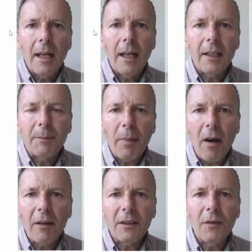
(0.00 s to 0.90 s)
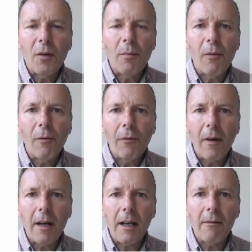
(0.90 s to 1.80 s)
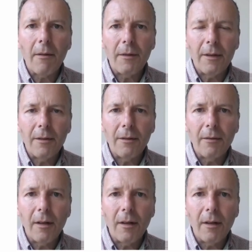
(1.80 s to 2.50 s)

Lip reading: As part of your portfolio review,